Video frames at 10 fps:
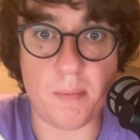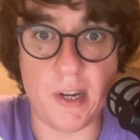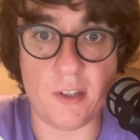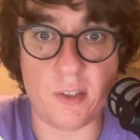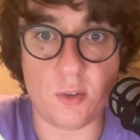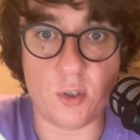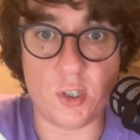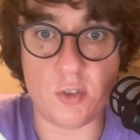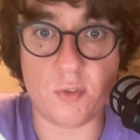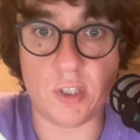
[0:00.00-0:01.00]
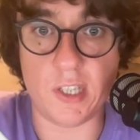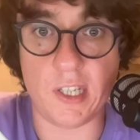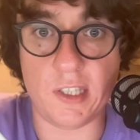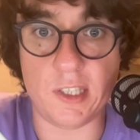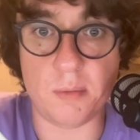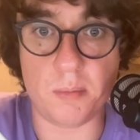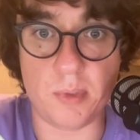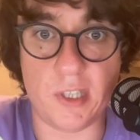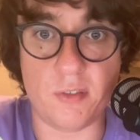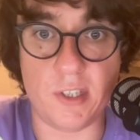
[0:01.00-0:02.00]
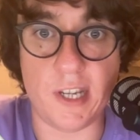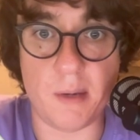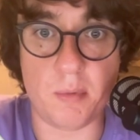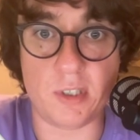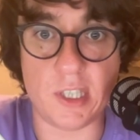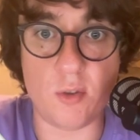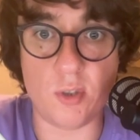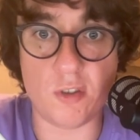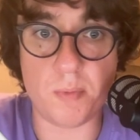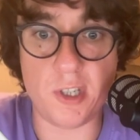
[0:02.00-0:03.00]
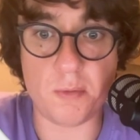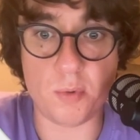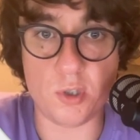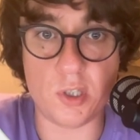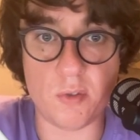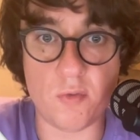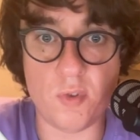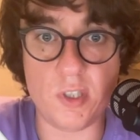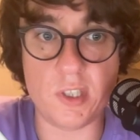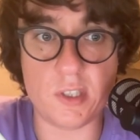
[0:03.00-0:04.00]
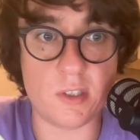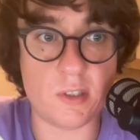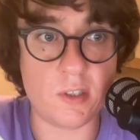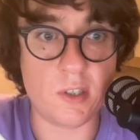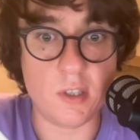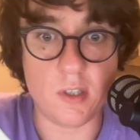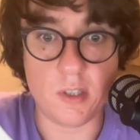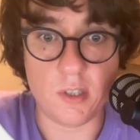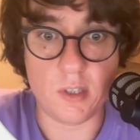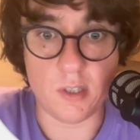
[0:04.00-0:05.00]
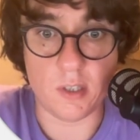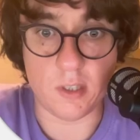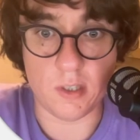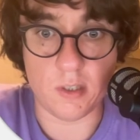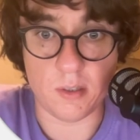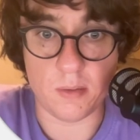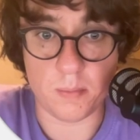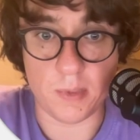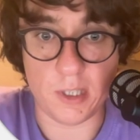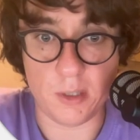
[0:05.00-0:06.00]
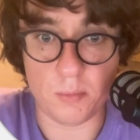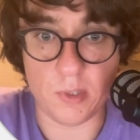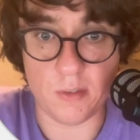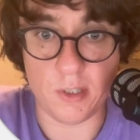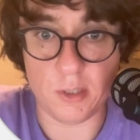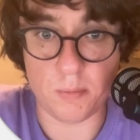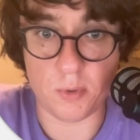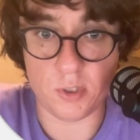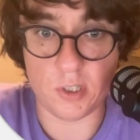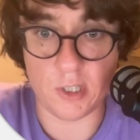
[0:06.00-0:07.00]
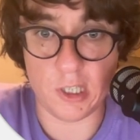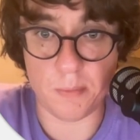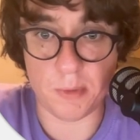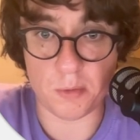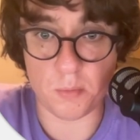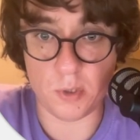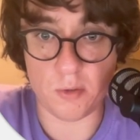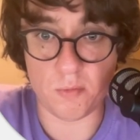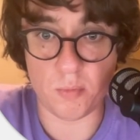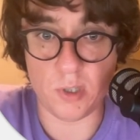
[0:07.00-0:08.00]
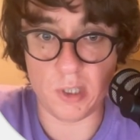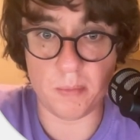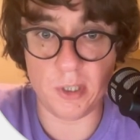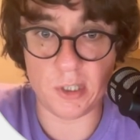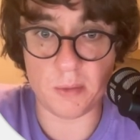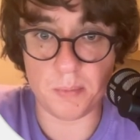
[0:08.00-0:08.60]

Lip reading: That is, these template variables. They are essentially already being output. So let's just take a closer look at them.